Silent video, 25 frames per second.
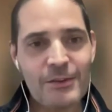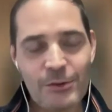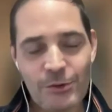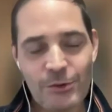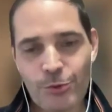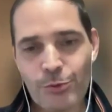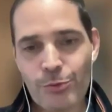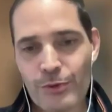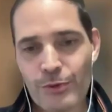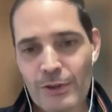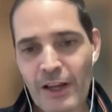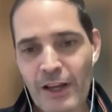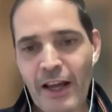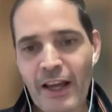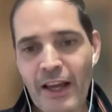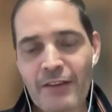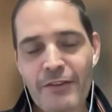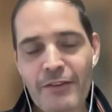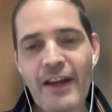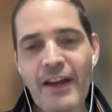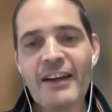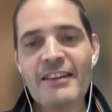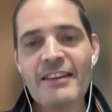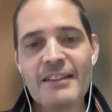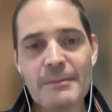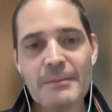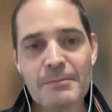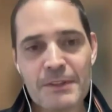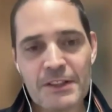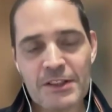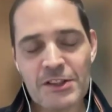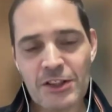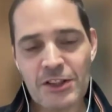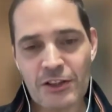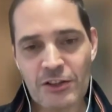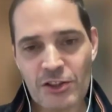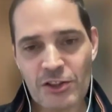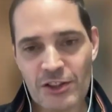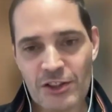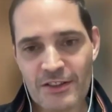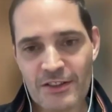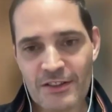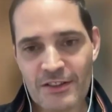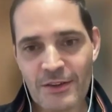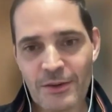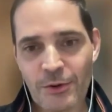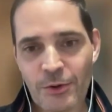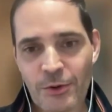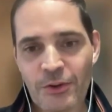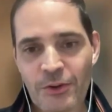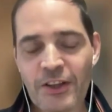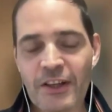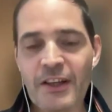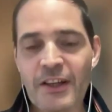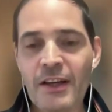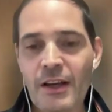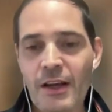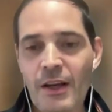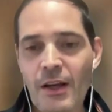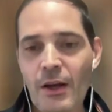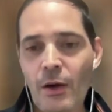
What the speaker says: you will have accepted changes, okay?